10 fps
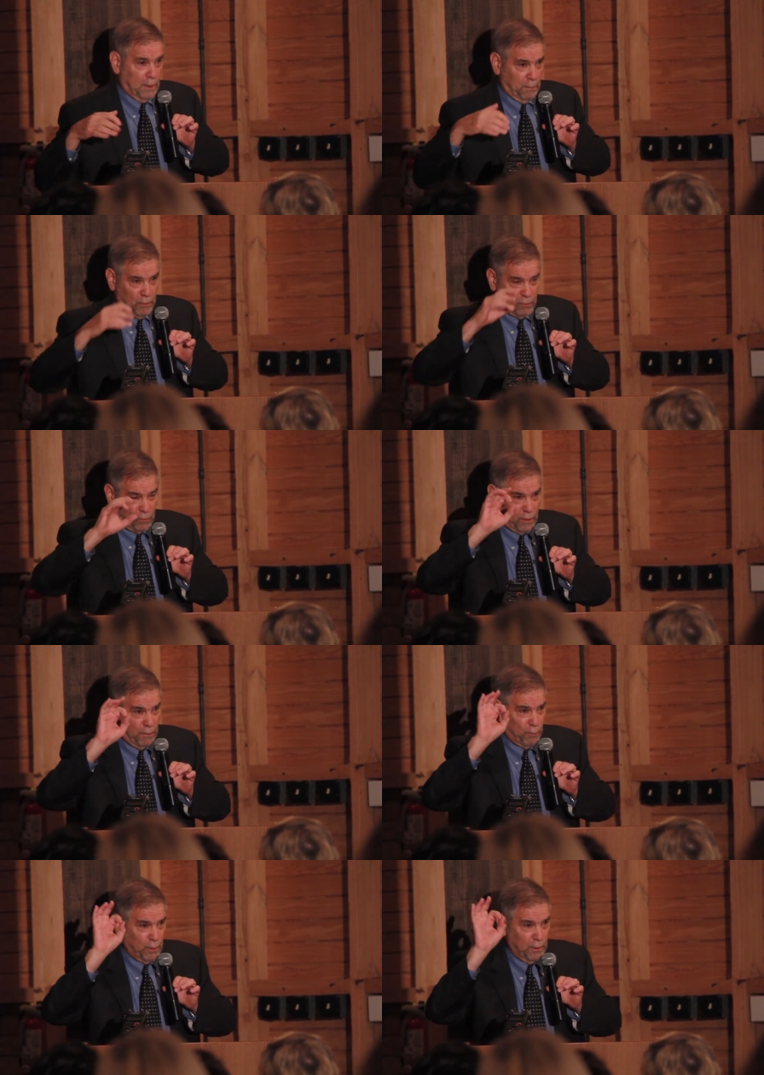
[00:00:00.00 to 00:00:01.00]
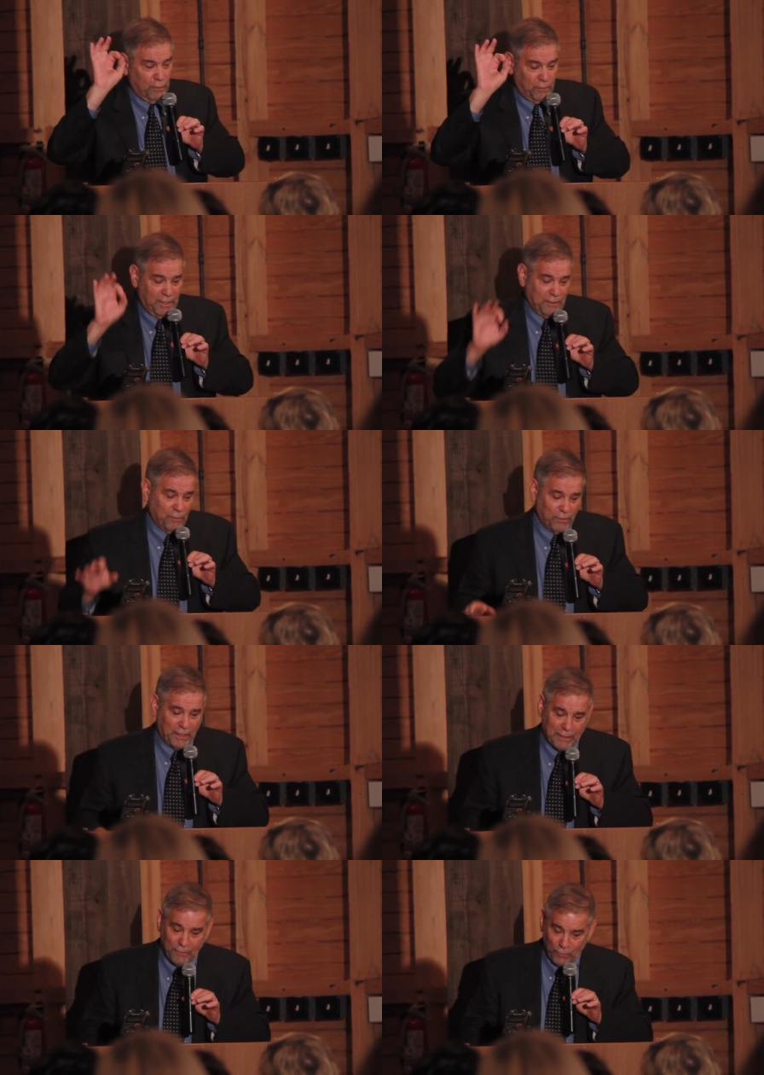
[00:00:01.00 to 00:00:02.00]
Let me just cover it in 10
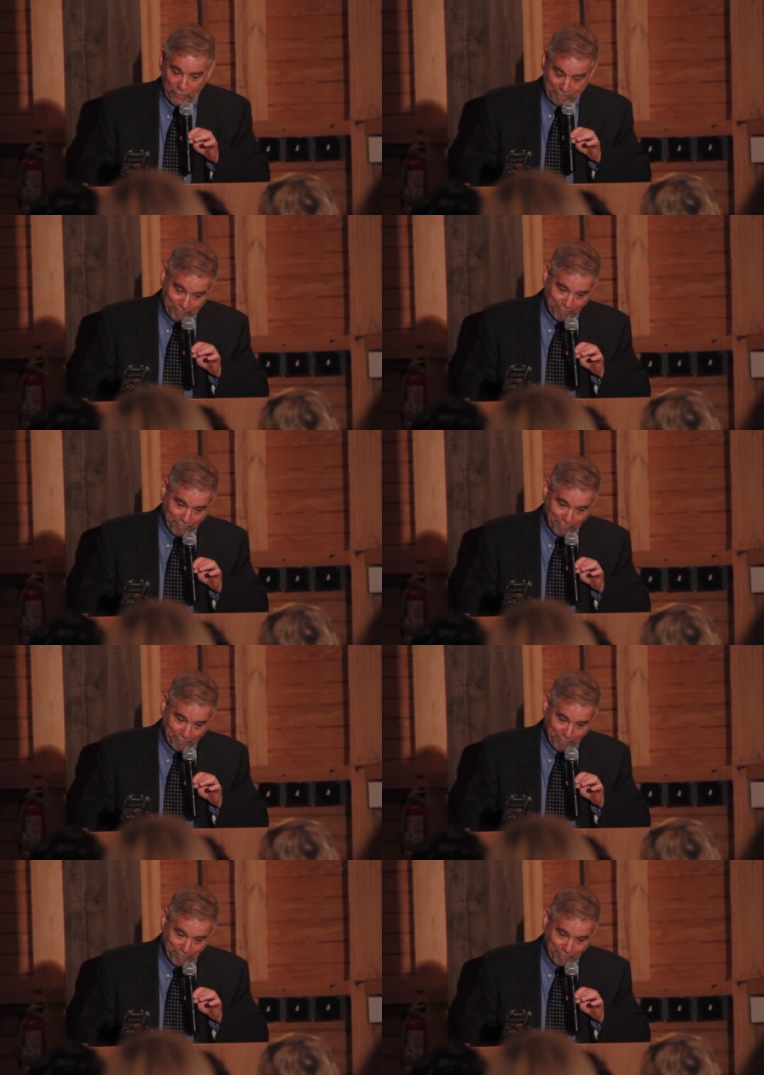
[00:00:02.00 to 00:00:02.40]
seconds.